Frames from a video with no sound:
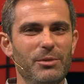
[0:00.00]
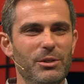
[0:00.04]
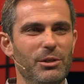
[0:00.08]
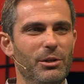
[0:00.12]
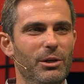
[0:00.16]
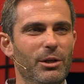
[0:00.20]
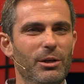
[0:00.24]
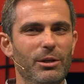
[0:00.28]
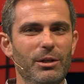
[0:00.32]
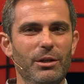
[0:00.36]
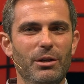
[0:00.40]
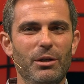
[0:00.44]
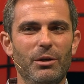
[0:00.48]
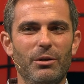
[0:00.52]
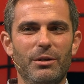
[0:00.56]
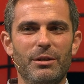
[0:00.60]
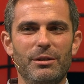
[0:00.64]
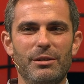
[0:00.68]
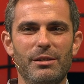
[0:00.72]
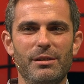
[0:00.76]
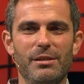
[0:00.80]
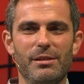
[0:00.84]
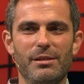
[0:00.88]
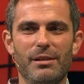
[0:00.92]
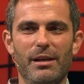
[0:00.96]
a year. You know,
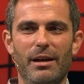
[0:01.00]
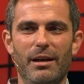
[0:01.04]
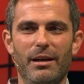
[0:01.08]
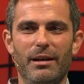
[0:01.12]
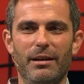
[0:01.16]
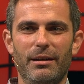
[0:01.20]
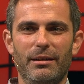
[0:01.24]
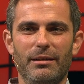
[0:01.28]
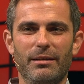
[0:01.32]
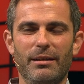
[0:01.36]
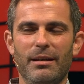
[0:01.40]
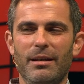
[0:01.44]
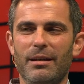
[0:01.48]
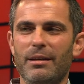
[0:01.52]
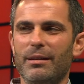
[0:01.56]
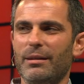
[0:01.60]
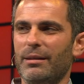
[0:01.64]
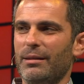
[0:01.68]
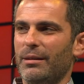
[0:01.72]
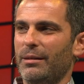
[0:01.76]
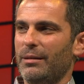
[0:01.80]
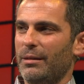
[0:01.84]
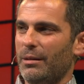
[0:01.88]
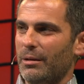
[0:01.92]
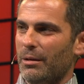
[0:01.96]
this is a
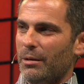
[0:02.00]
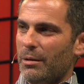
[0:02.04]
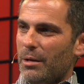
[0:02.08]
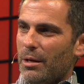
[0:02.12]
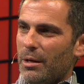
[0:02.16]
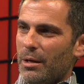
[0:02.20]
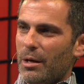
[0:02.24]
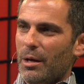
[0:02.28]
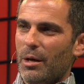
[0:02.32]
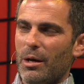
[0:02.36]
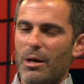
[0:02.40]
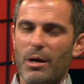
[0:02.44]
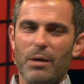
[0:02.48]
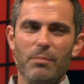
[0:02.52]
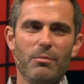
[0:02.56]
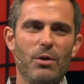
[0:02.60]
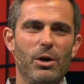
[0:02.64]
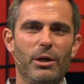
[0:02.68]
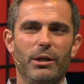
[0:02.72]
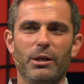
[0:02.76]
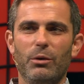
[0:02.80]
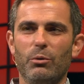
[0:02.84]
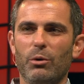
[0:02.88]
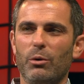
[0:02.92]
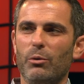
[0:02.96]

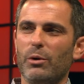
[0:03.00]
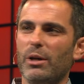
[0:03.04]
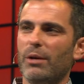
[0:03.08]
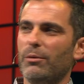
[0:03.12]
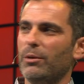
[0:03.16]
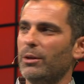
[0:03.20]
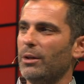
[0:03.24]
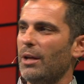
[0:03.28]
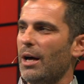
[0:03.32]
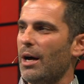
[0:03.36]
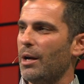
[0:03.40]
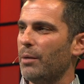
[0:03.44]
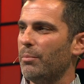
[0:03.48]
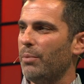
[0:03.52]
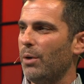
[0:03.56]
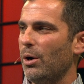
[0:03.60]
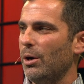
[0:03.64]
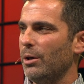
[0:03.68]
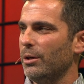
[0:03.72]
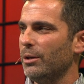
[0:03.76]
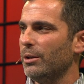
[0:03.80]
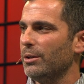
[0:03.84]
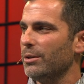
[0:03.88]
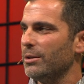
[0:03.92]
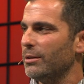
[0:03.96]
market where we have a lot of
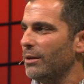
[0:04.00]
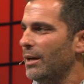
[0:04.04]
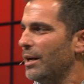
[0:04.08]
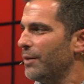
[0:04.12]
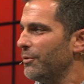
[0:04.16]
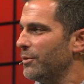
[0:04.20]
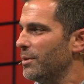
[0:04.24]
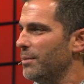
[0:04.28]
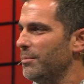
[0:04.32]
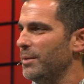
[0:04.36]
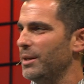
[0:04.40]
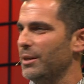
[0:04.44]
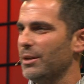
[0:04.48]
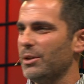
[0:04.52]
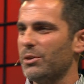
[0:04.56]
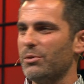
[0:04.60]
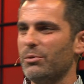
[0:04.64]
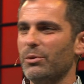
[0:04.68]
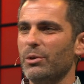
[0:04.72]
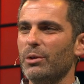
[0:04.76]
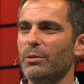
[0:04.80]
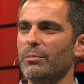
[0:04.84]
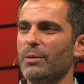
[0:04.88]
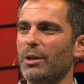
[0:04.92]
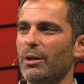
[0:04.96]
partners, a lot of them in this
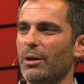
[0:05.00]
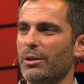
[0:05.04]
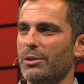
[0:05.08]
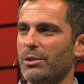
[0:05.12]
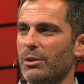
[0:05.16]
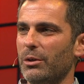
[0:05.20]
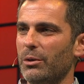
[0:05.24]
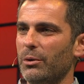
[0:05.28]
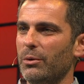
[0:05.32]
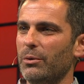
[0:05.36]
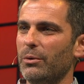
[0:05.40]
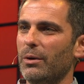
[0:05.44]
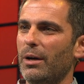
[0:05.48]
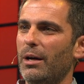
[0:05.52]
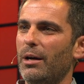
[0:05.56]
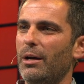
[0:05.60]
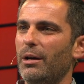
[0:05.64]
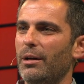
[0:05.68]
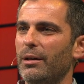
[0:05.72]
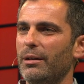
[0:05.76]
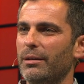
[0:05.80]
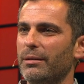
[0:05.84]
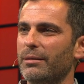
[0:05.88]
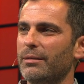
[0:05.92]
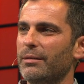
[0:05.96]
room, and also
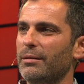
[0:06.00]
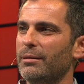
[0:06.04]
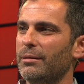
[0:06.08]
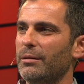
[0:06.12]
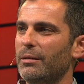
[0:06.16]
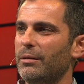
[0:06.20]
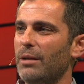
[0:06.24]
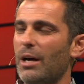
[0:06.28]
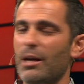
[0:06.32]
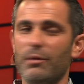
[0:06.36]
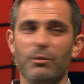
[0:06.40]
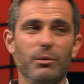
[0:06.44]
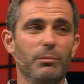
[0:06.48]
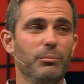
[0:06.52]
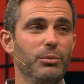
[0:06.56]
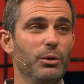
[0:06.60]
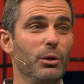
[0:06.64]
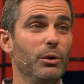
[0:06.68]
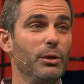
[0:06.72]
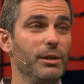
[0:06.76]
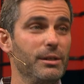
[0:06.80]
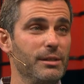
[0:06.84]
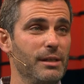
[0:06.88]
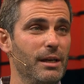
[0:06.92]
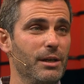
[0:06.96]
a lot of
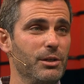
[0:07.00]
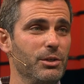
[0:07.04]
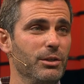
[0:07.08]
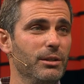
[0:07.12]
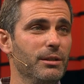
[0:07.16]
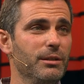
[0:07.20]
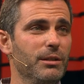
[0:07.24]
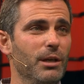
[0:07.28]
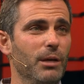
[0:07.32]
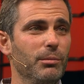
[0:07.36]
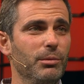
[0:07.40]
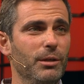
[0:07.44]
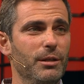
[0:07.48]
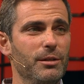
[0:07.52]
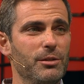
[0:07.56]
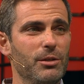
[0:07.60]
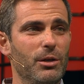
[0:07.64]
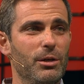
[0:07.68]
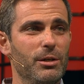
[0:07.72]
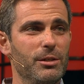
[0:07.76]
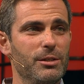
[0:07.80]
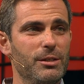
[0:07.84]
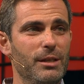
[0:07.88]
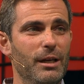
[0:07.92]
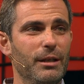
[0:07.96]
employees. Actually, Dublin's
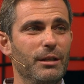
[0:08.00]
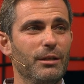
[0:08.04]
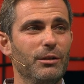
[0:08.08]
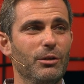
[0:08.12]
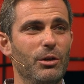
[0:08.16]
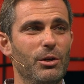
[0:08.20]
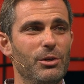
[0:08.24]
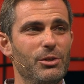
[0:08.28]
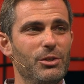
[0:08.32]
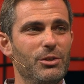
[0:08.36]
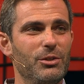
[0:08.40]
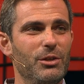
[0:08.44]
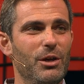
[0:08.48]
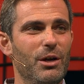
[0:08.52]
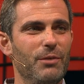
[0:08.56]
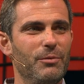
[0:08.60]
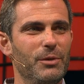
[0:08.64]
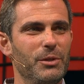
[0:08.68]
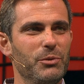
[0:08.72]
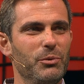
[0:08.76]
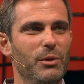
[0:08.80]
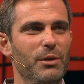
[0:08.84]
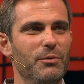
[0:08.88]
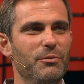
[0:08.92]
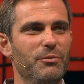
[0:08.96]
our second largest
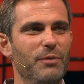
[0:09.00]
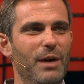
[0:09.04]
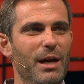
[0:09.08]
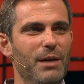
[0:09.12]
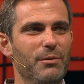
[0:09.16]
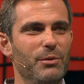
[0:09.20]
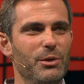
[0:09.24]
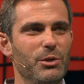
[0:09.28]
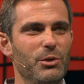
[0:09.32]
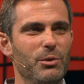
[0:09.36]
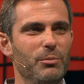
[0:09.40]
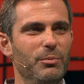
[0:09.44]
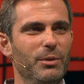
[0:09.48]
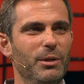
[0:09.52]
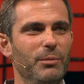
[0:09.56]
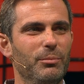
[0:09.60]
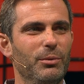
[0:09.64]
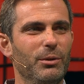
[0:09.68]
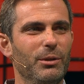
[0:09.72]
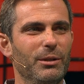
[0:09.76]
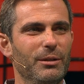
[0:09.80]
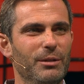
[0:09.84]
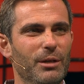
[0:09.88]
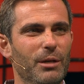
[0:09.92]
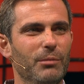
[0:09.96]
office. We have 500
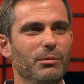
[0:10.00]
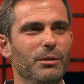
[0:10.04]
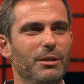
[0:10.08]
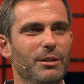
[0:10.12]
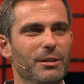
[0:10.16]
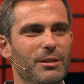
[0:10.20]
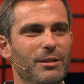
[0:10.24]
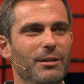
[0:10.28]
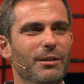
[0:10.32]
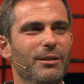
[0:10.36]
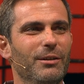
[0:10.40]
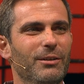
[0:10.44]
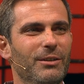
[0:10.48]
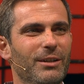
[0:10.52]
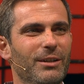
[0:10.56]
people in Dublin, so